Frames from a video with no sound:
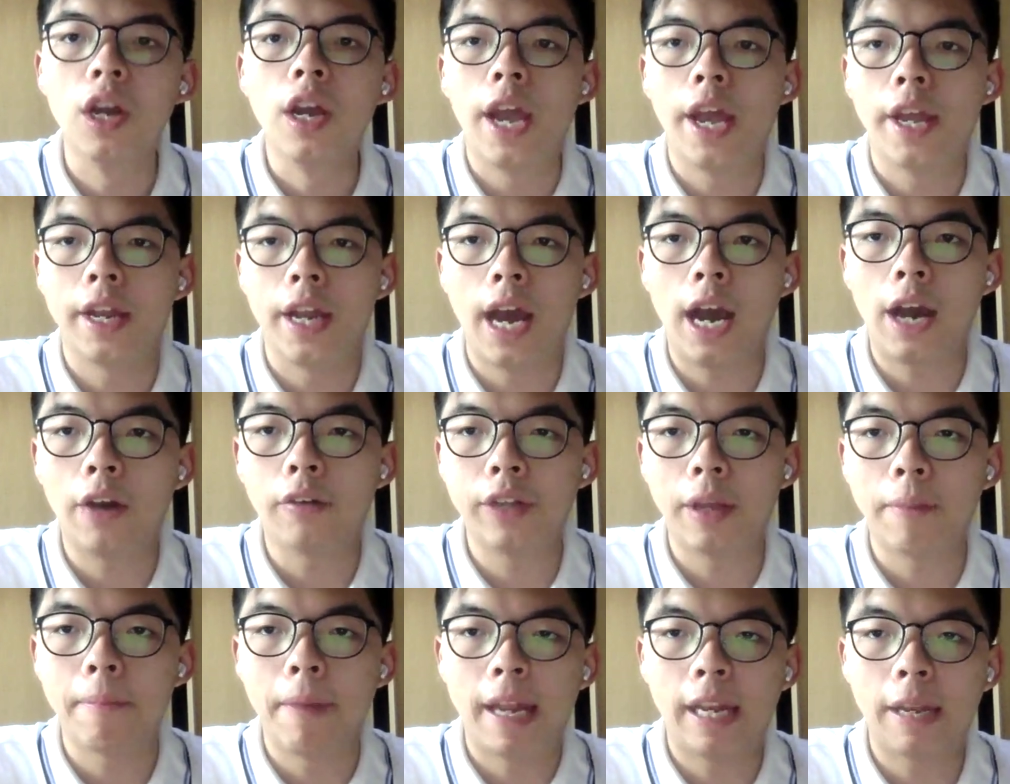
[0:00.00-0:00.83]
and how
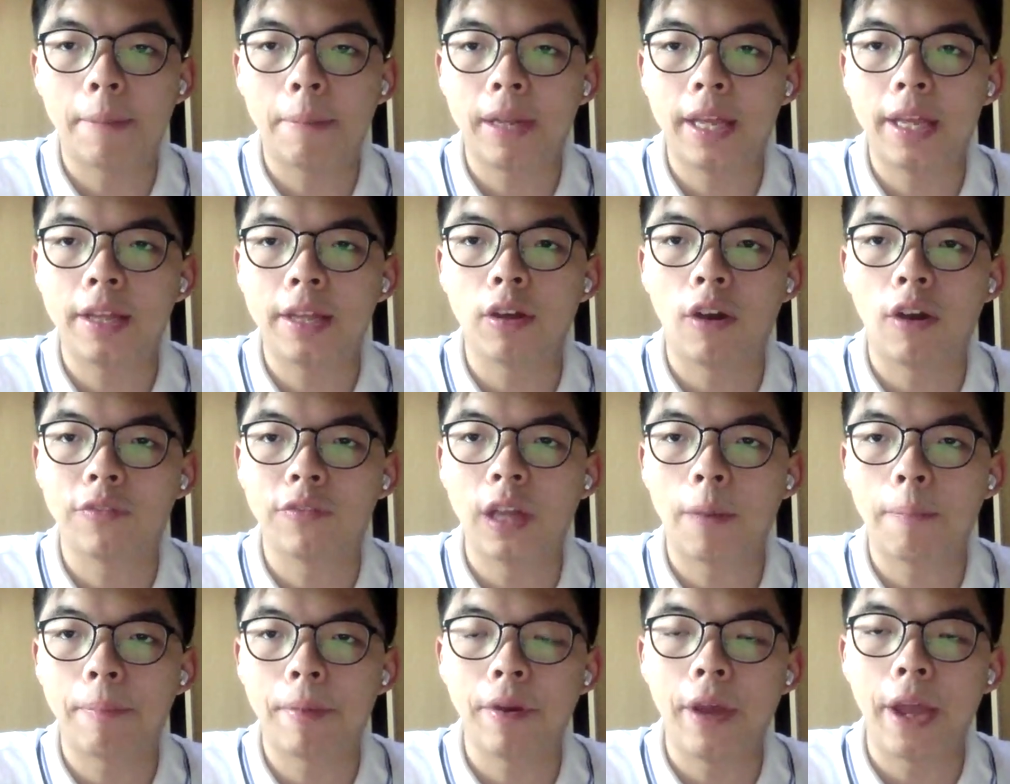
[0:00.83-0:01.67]
the manipulation of
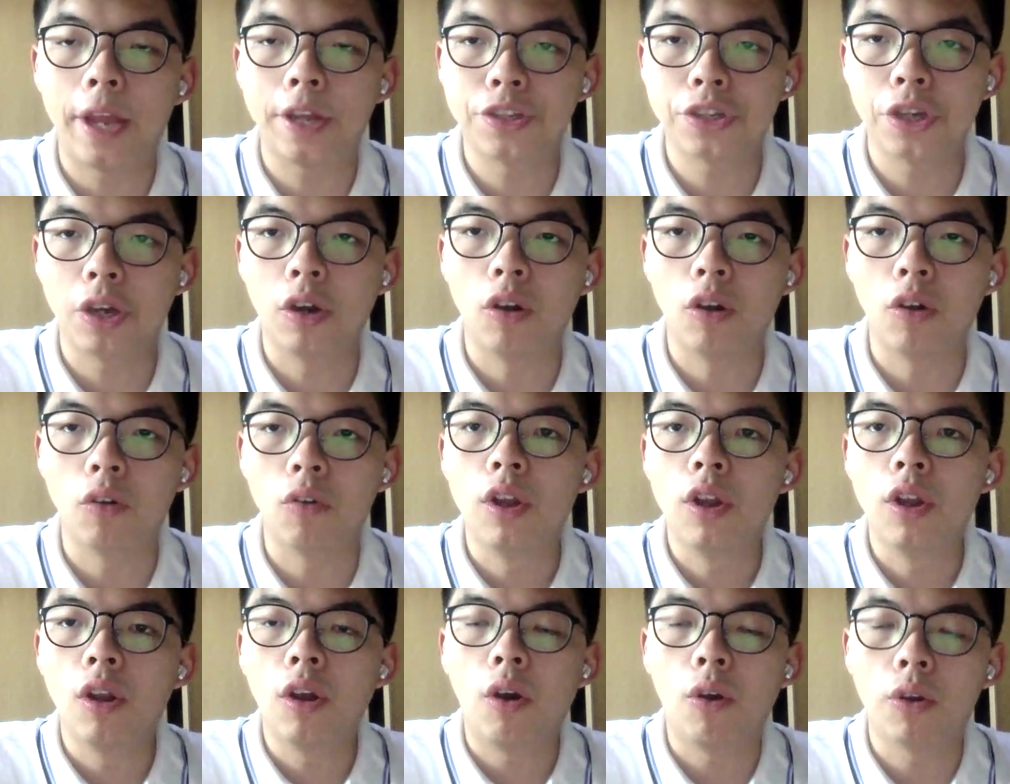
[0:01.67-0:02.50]
WHO
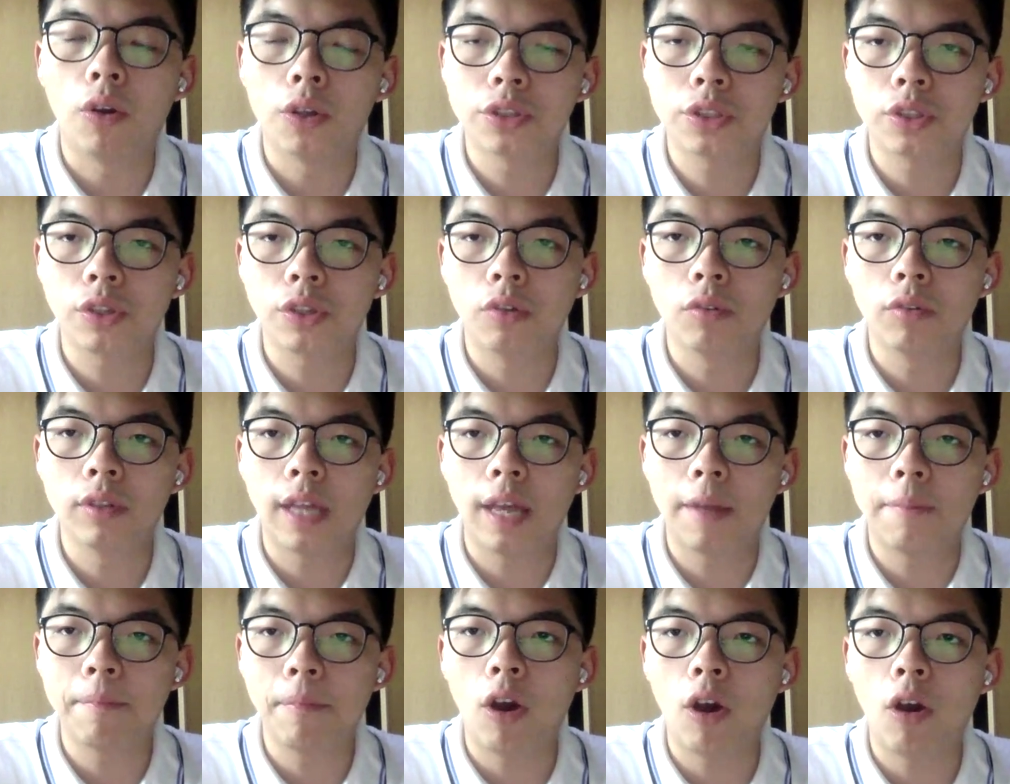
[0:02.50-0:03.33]
also
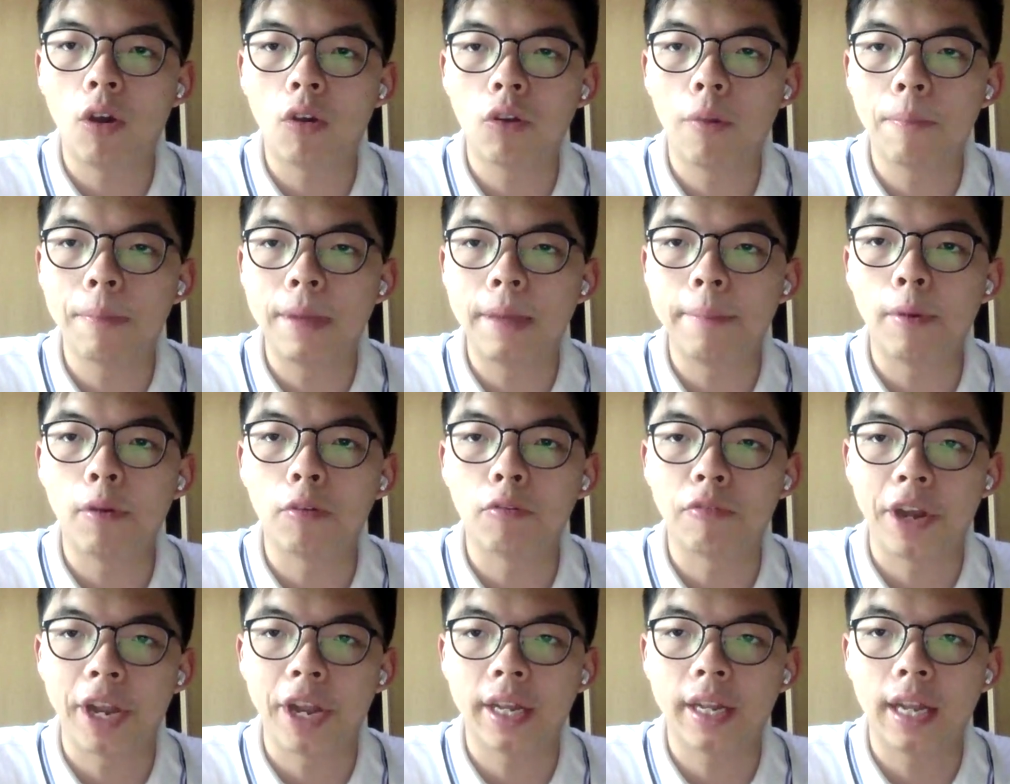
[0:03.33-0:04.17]
let Hong Kong people
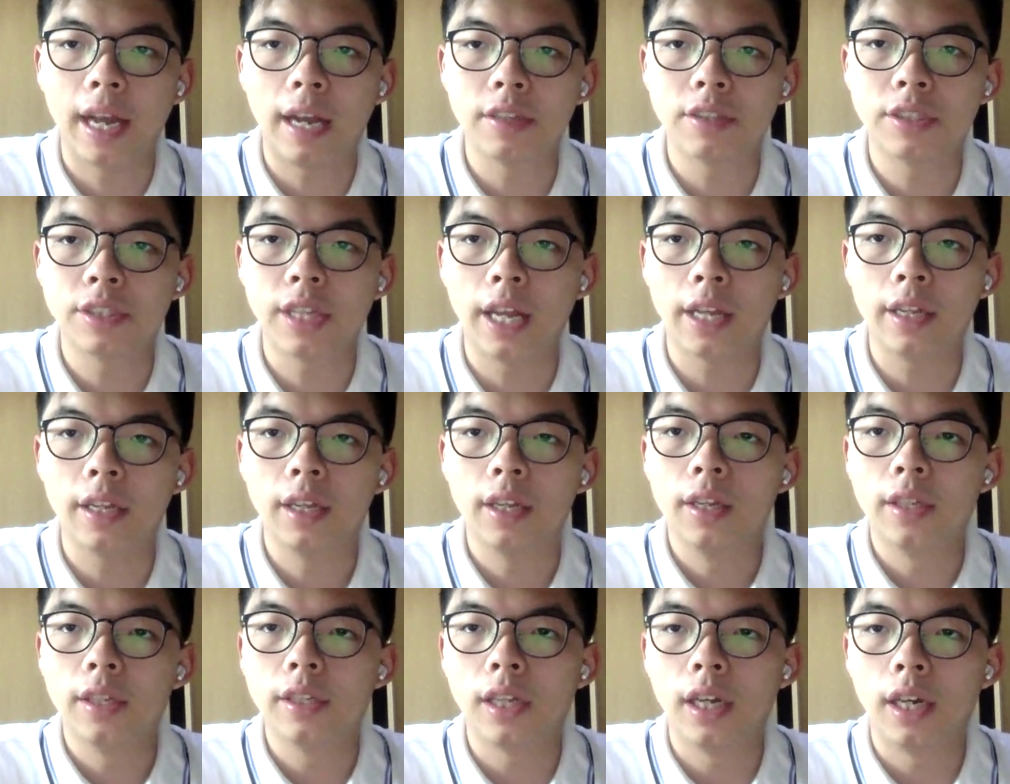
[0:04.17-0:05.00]
realize that
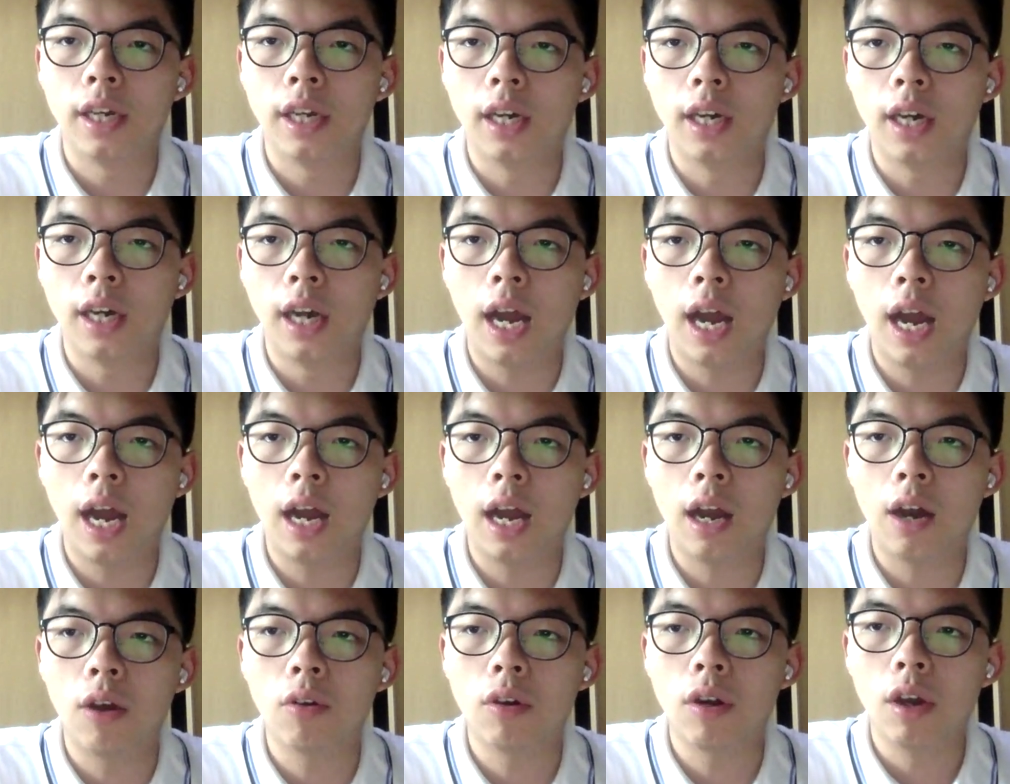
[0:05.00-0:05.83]
uh,
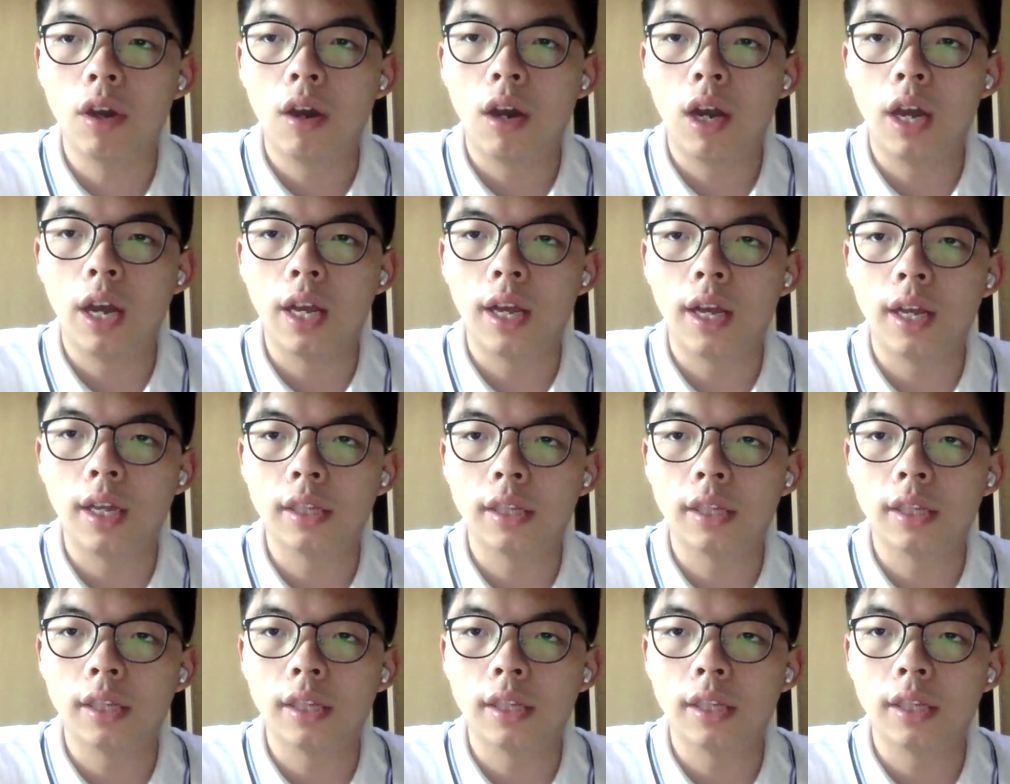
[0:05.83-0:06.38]
how uh,